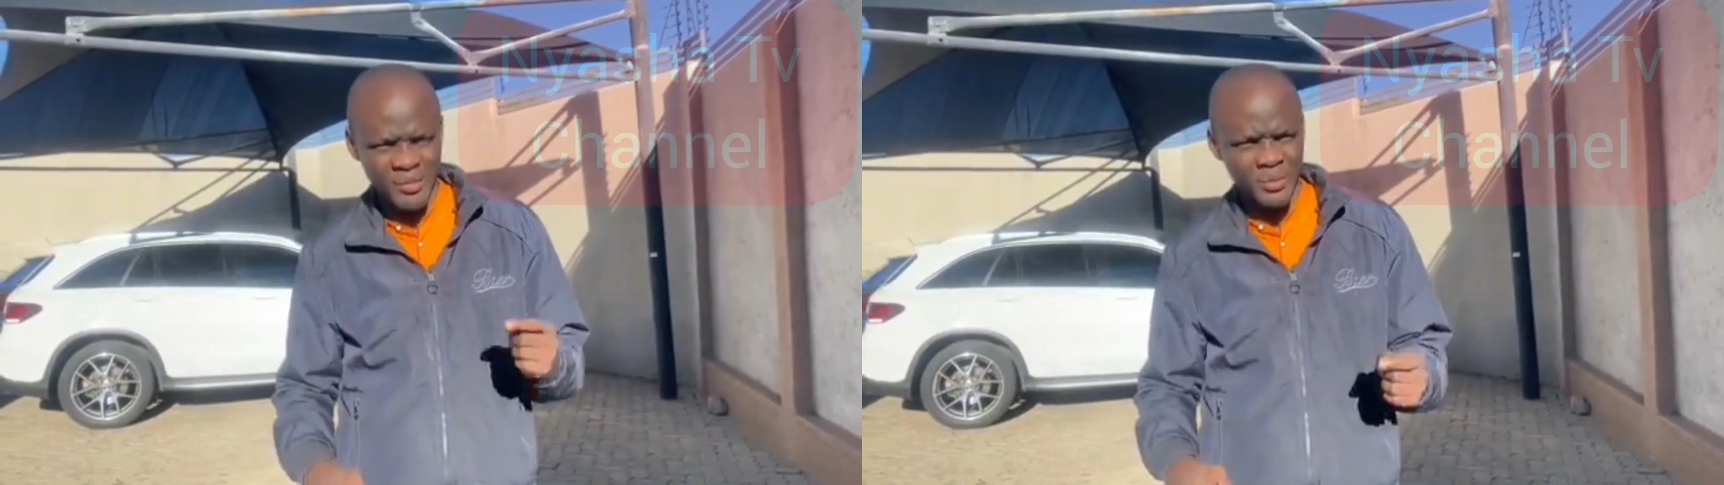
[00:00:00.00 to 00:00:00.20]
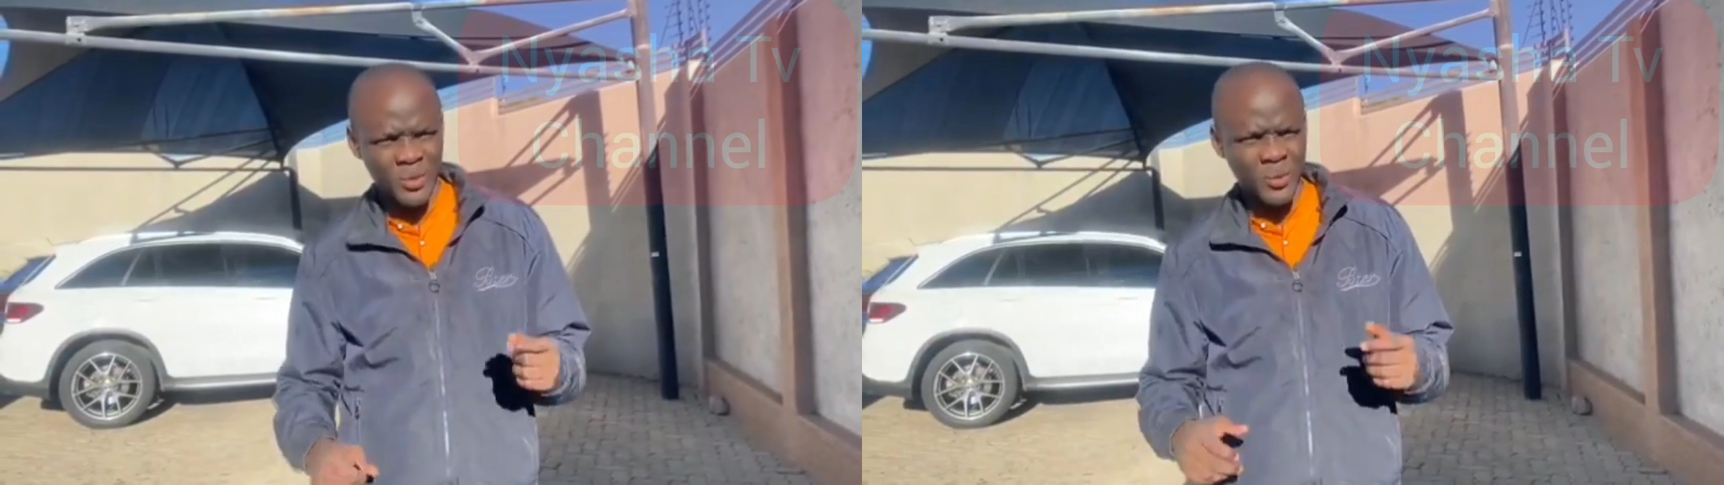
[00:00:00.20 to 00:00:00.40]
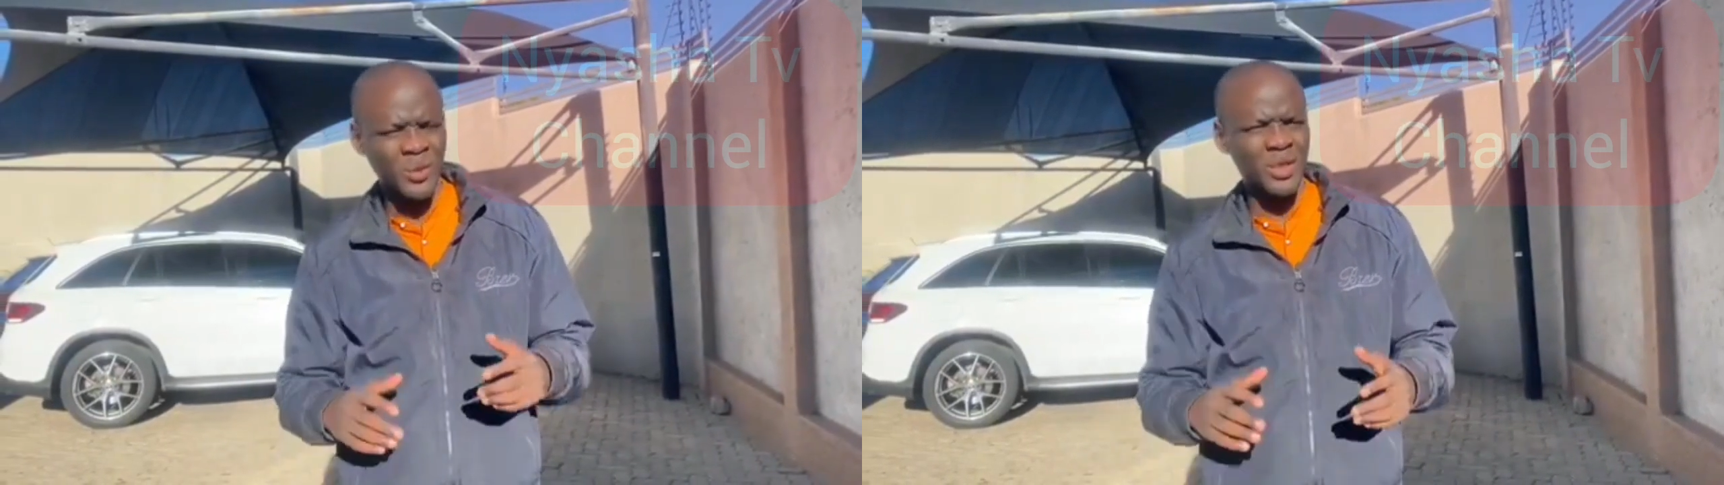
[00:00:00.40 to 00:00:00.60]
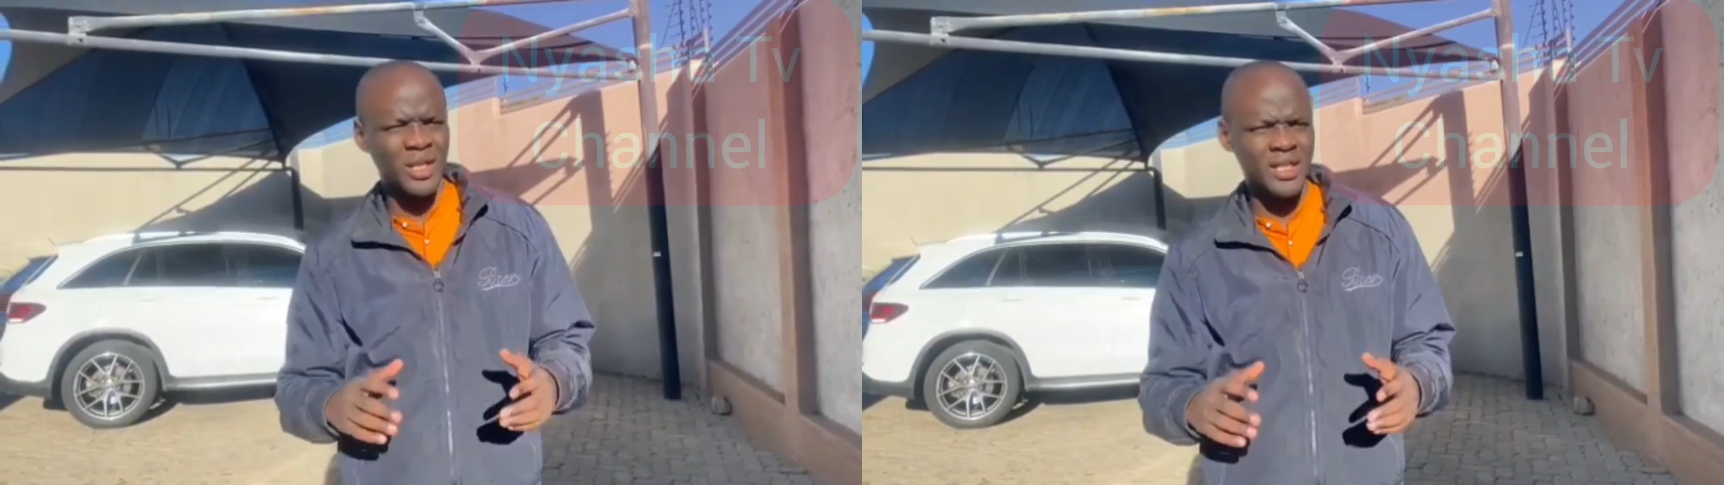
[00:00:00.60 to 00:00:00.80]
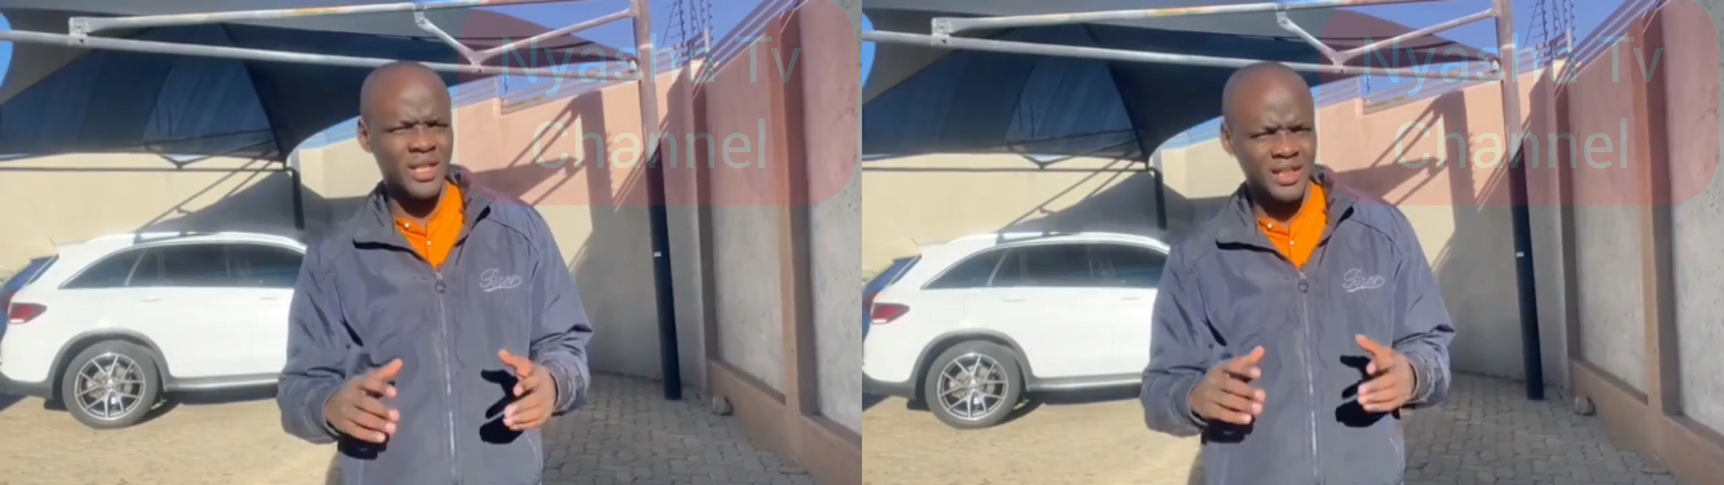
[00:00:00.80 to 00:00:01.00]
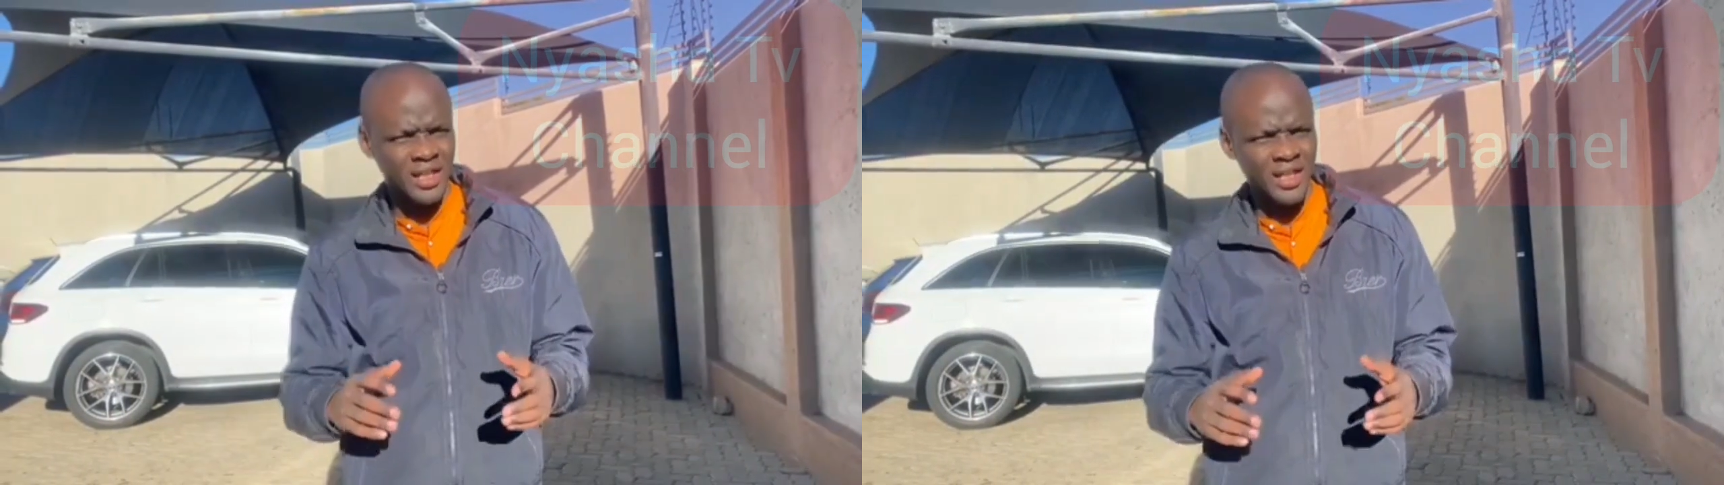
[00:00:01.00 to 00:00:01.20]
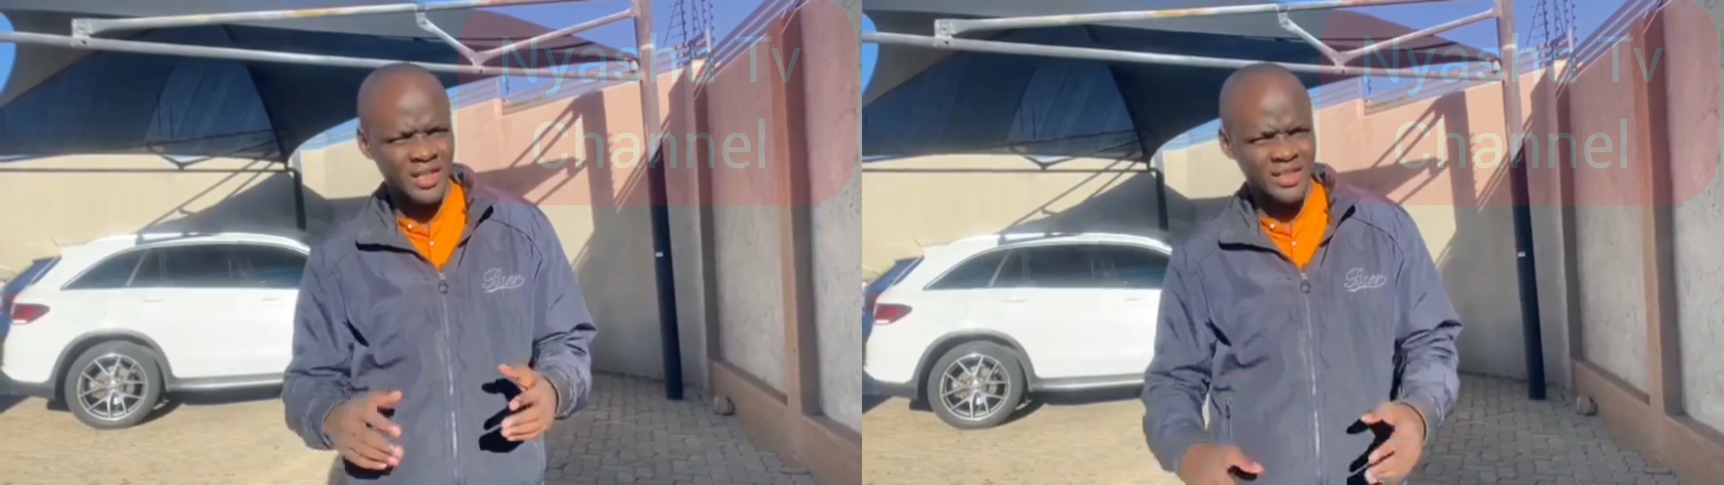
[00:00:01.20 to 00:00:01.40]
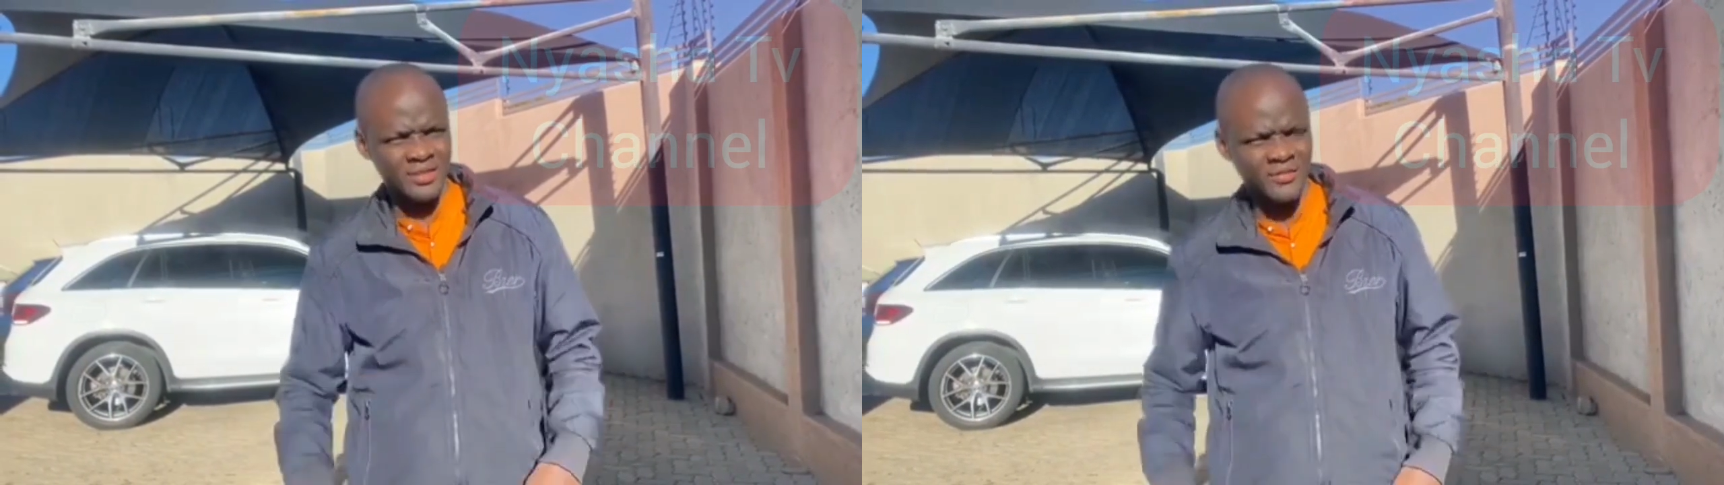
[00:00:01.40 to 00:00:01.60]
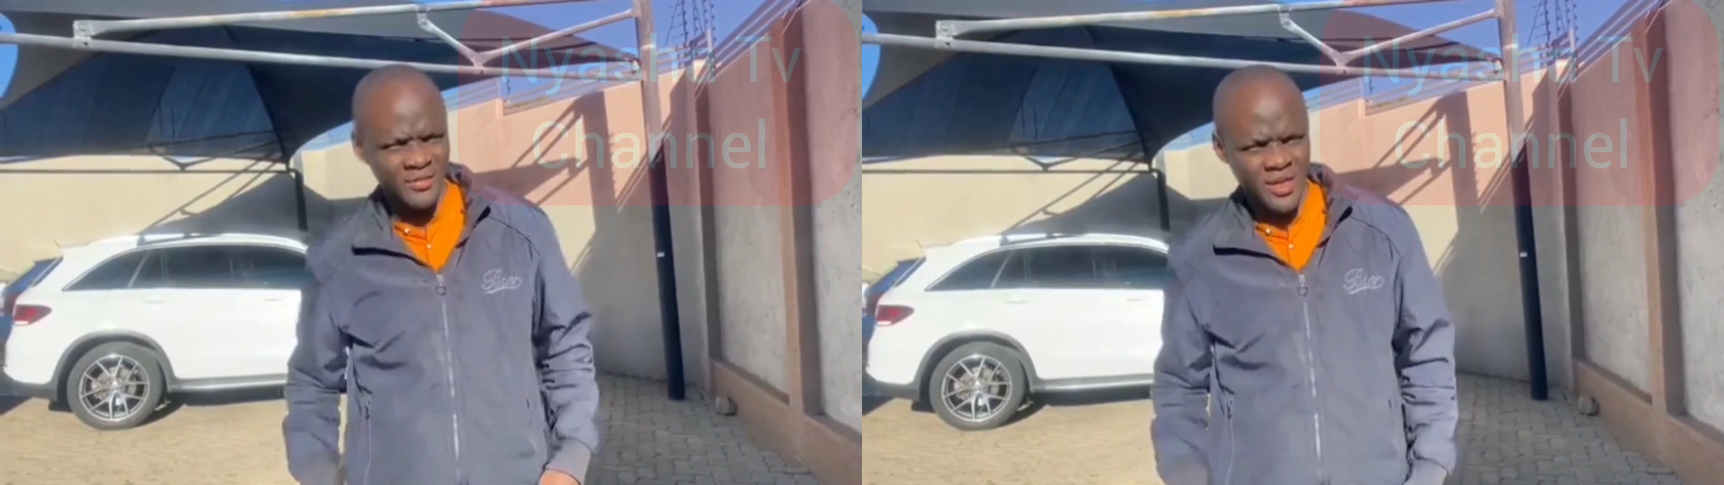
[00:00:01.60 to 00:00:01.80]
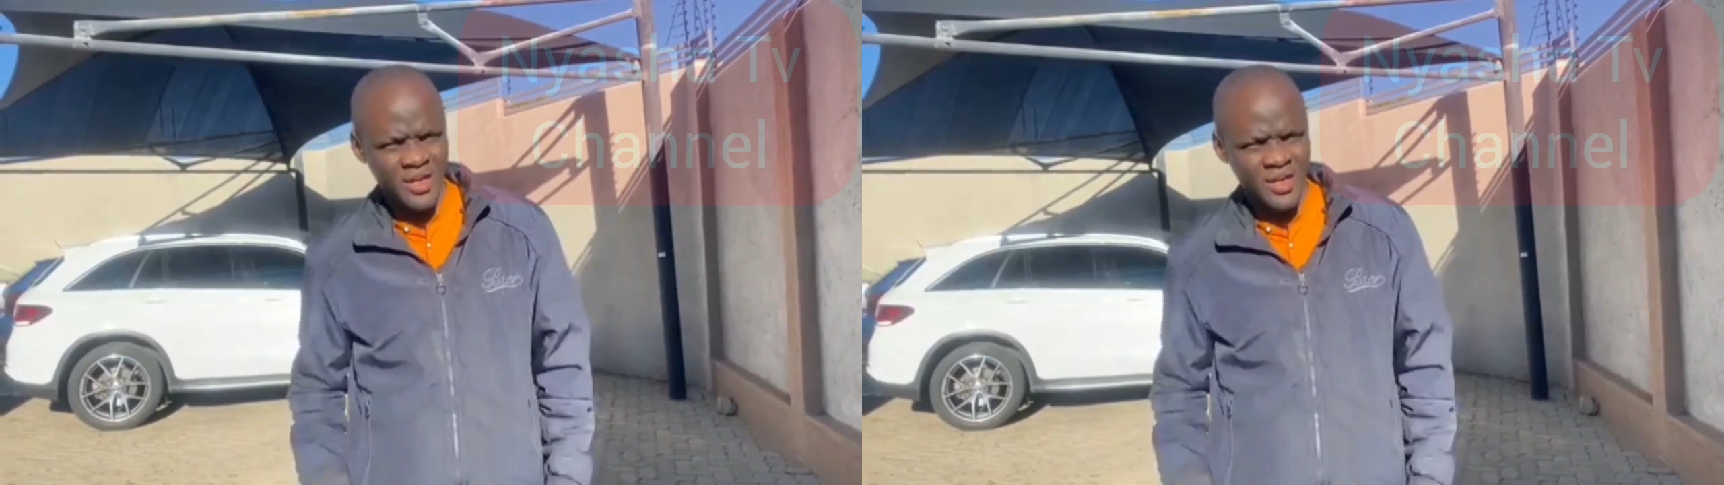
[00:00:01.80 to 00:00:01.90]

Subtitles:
able to correct that narrative